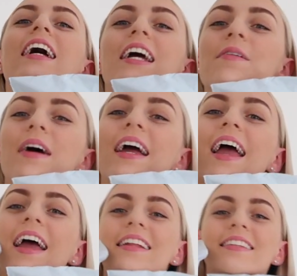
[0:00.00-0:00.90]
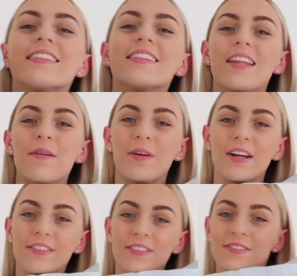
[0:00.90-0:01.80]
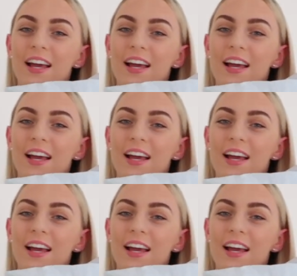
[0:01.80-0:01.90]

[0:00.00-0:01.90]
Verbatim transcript: in my hands. They're both from